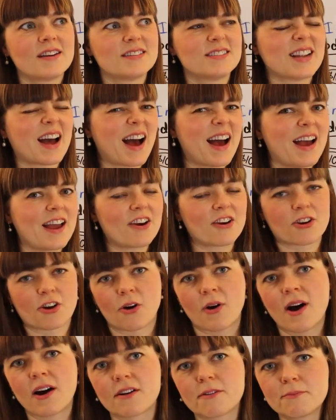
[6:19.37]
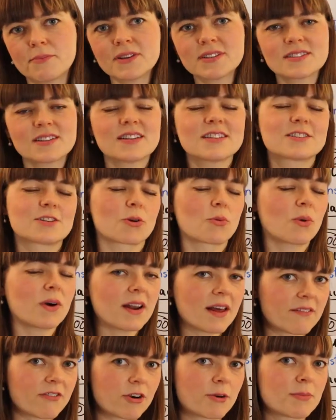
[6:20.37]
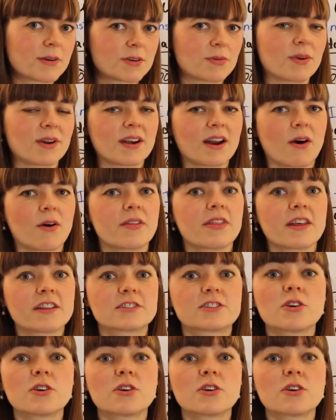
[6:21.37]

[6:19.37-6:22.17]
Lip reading: die or go out of business or whatever between now and then.